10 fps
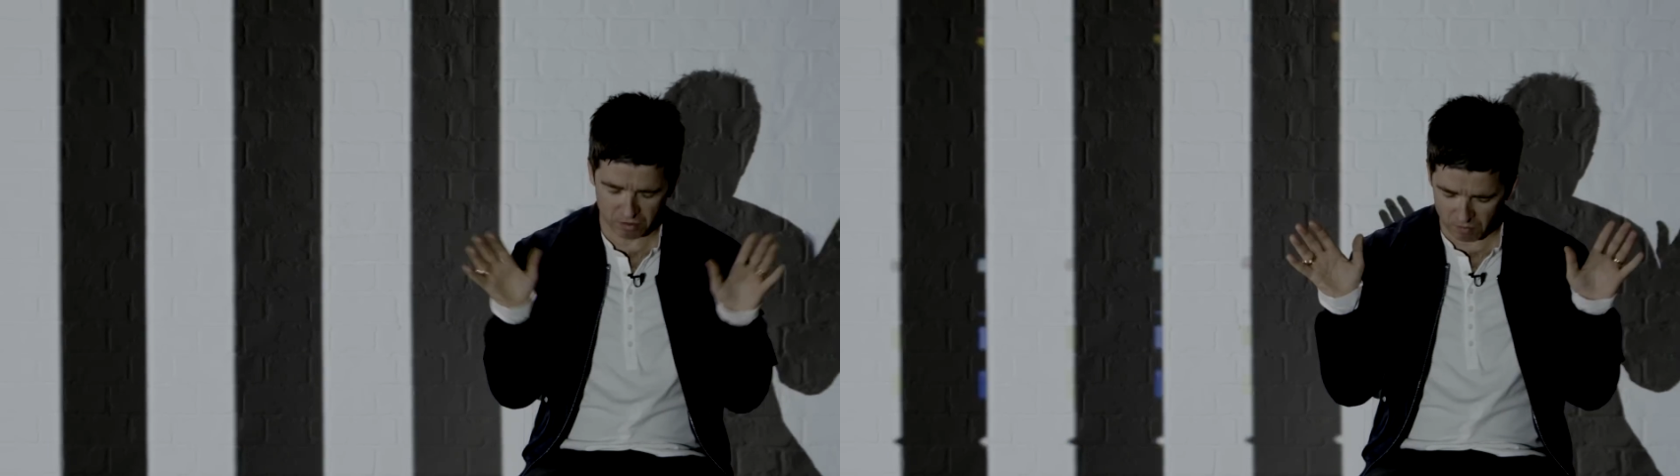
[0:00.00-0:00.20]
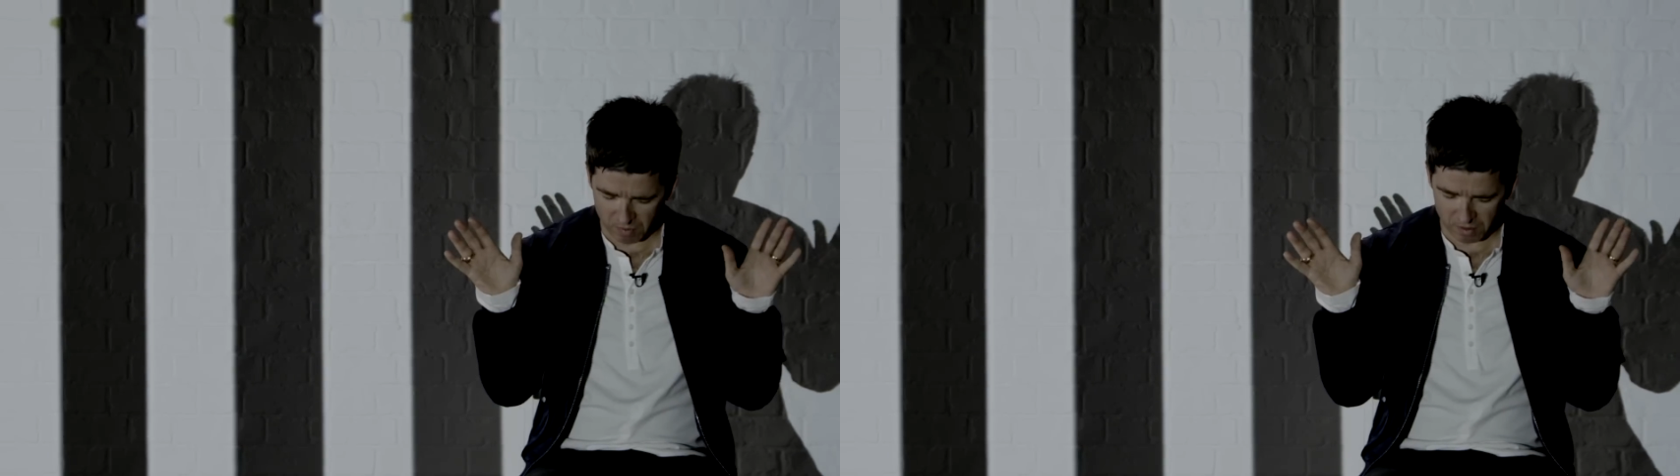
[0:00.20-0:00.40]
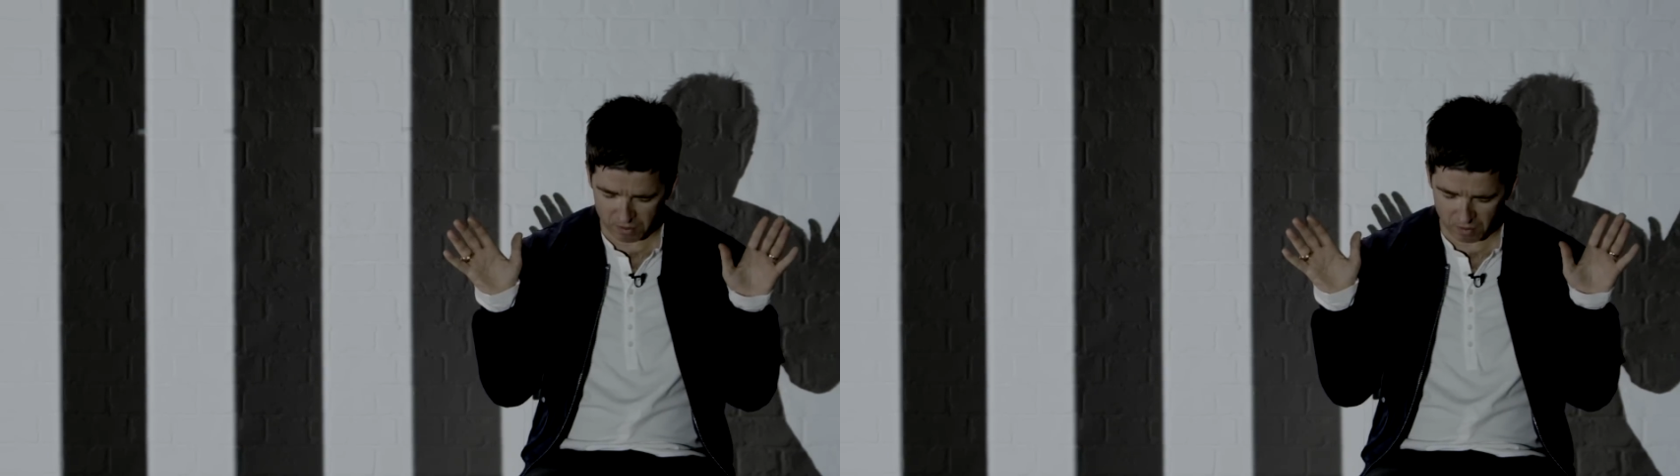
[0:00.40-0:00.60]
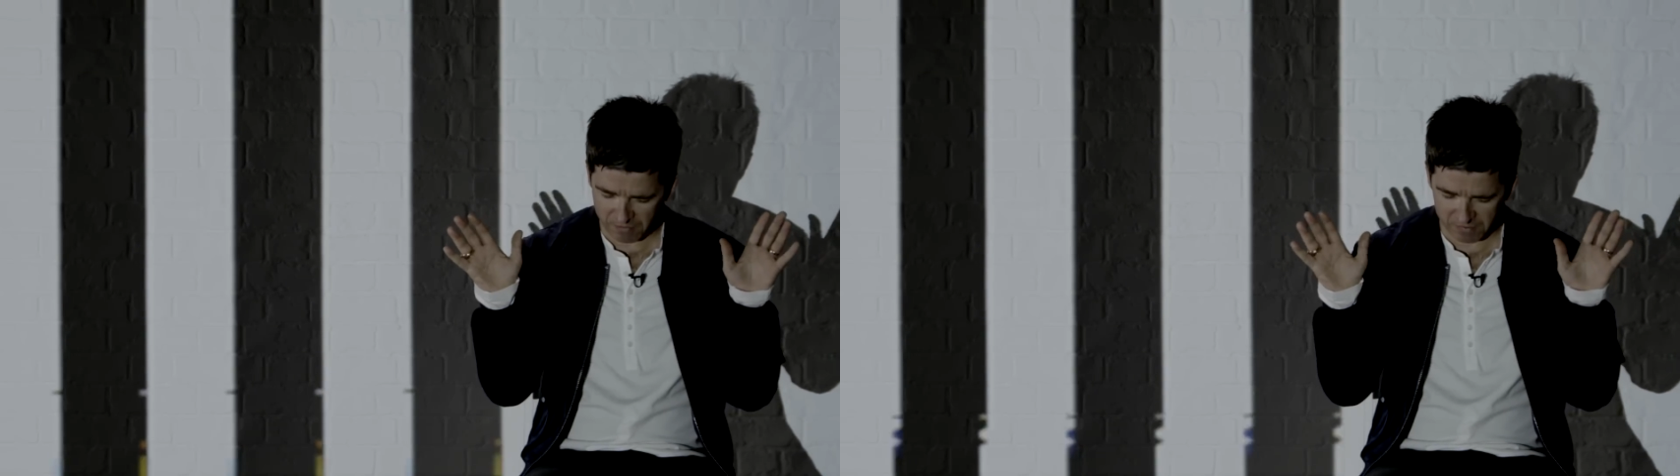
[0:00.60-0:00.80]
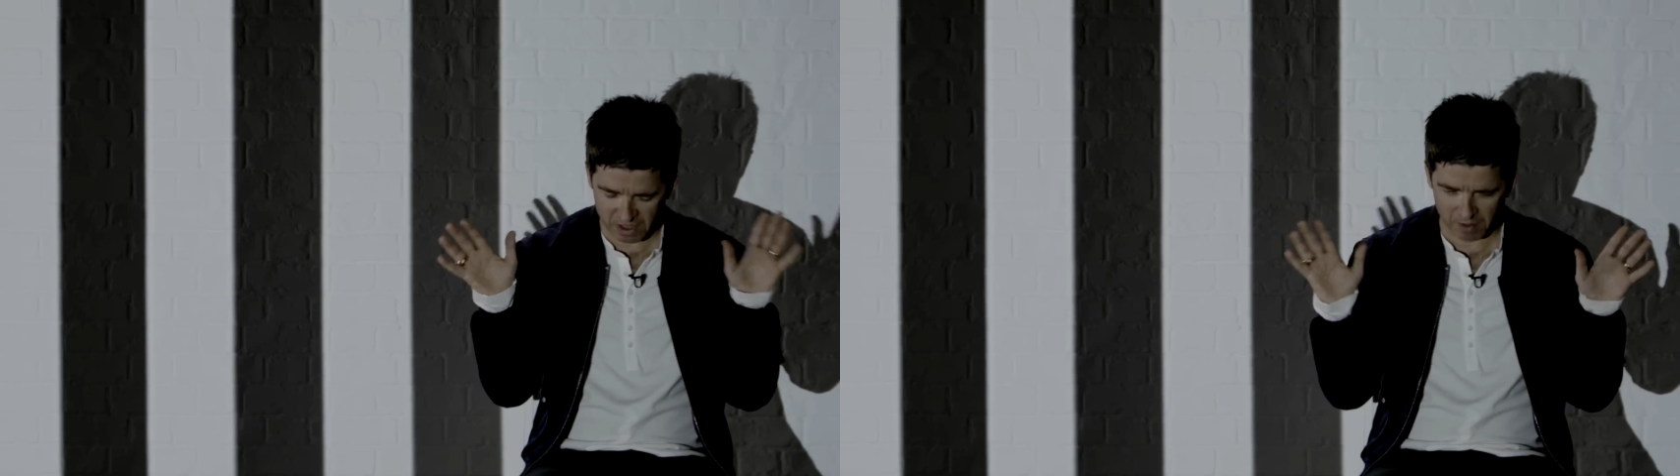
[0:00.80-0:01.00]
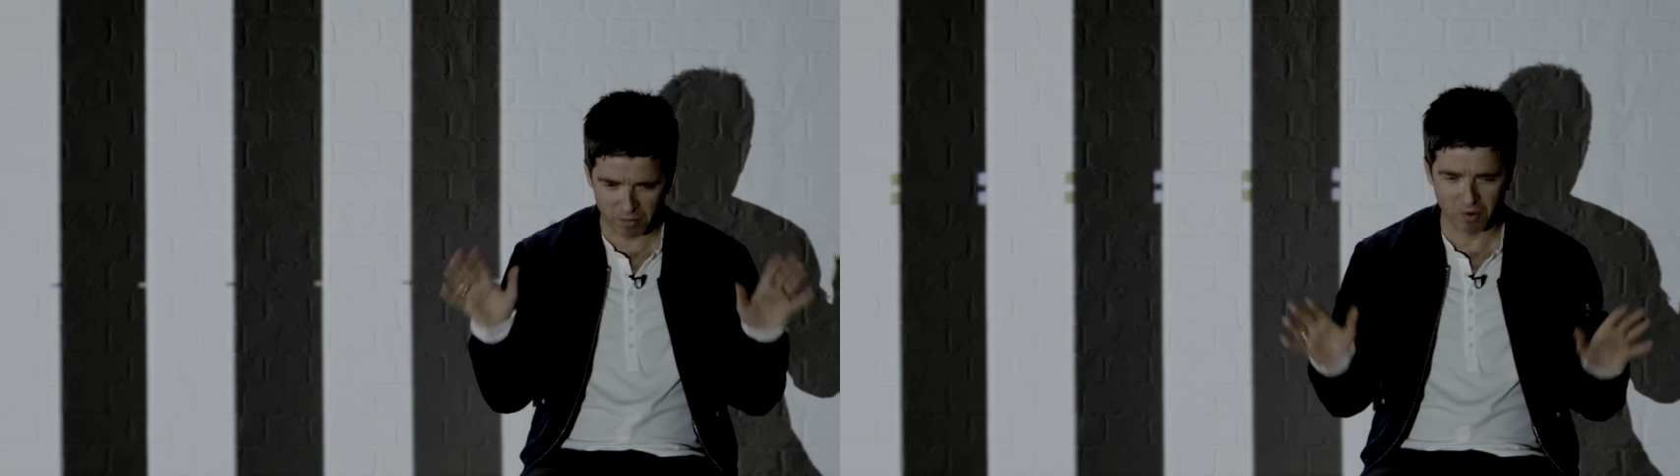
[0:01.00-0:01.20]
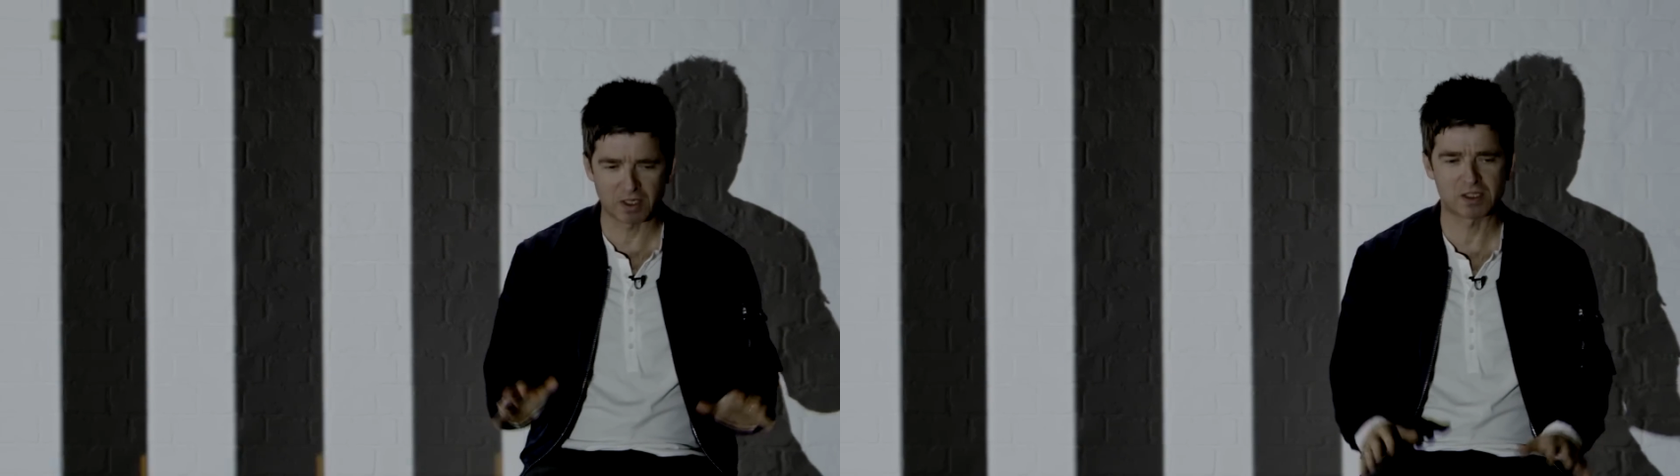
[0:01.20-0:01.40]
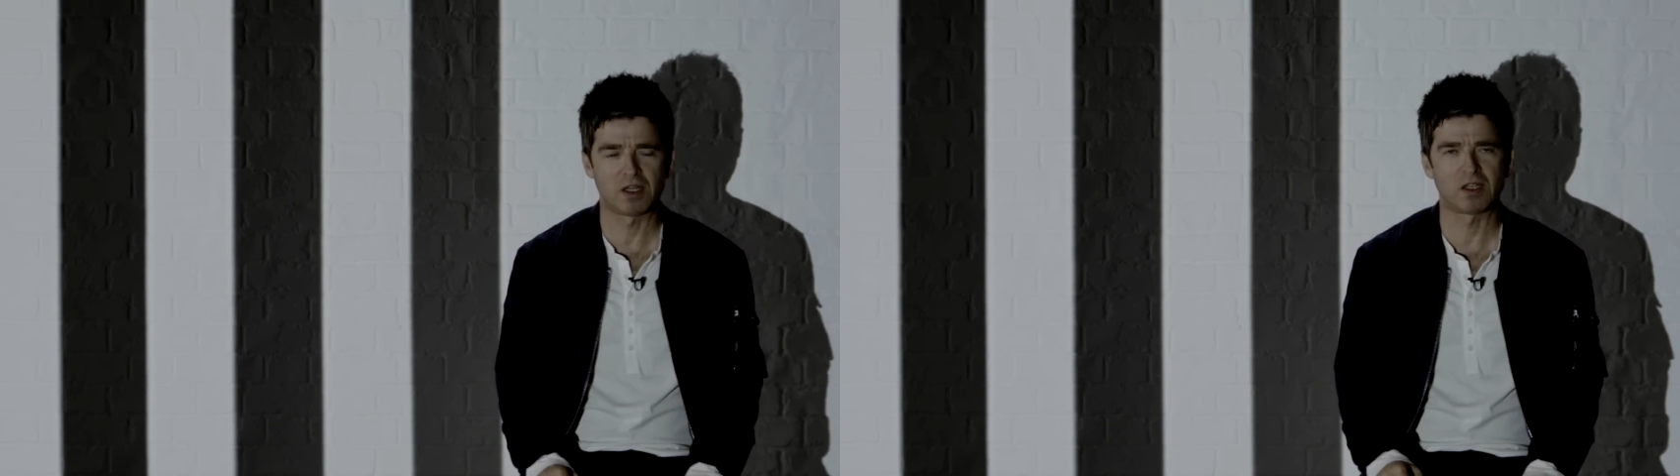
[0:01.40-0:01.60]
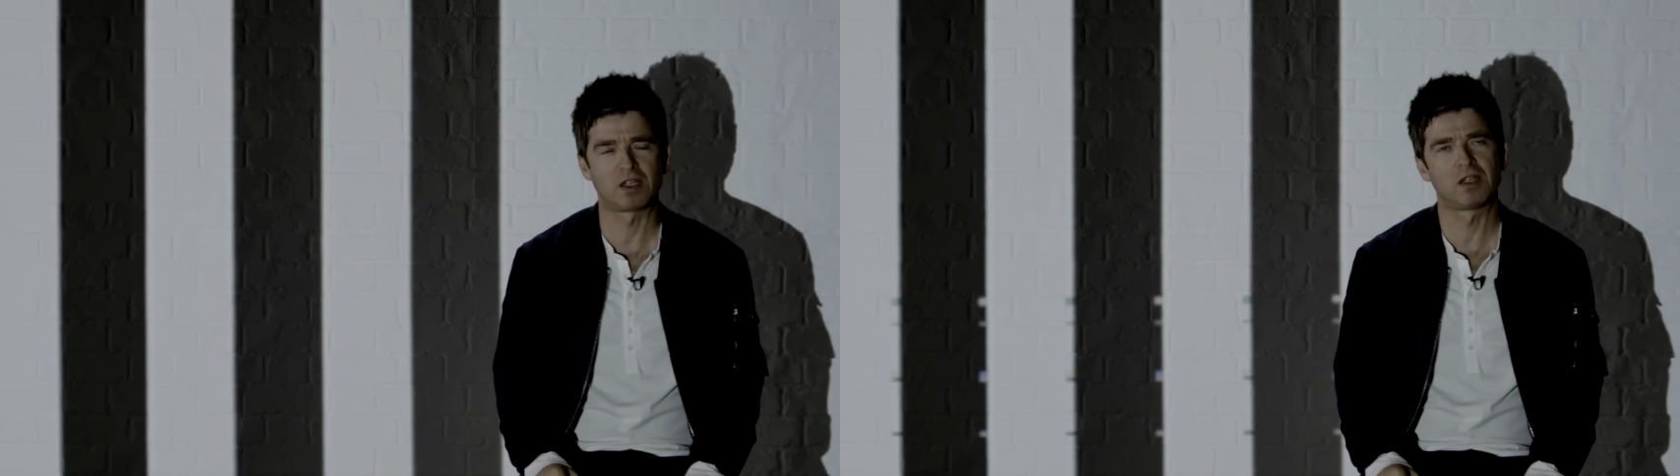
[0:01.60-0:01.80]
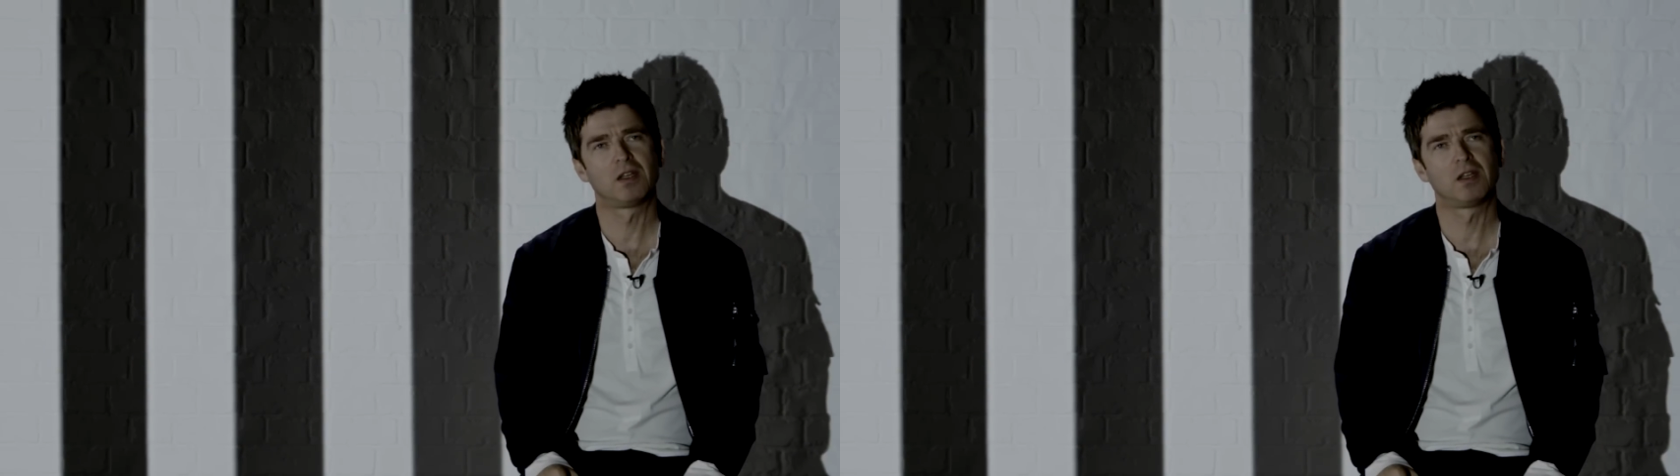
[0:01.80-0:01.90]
don't even tell me what it's like.